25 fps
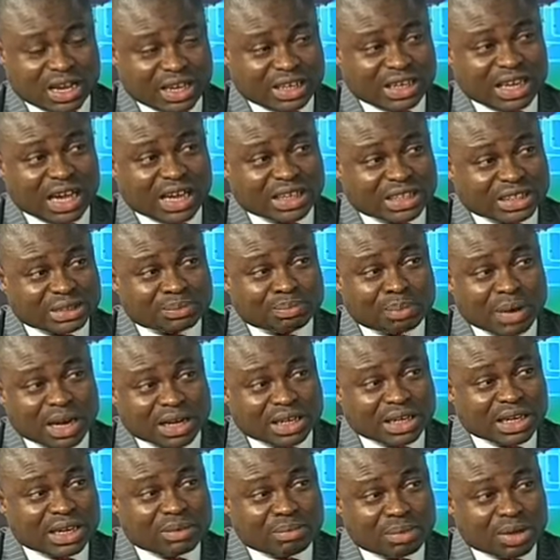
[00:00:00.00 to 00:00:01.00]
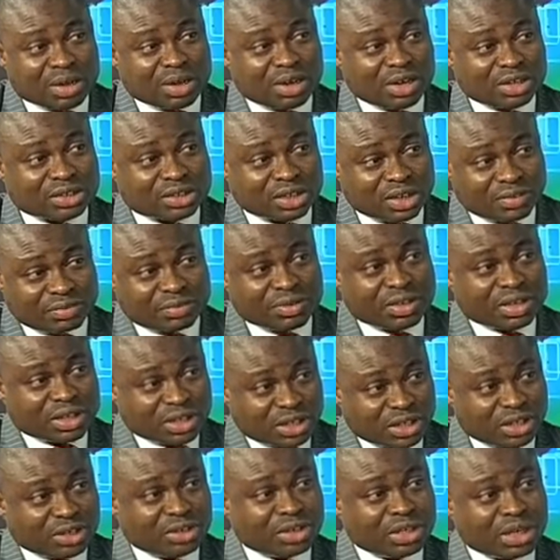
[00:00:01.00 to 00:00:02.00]
That is partly because of
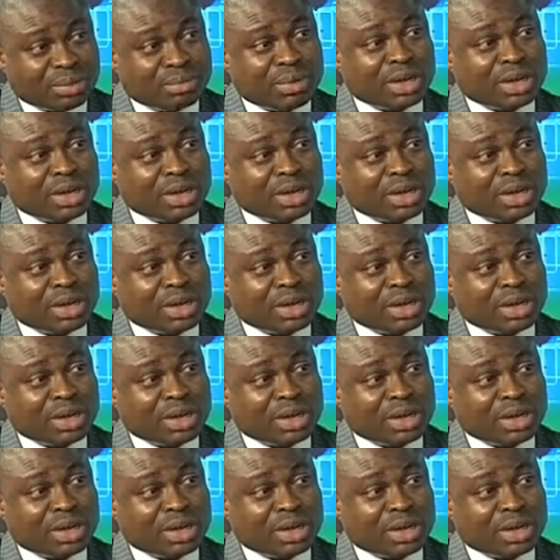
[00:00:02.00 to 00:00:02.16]
the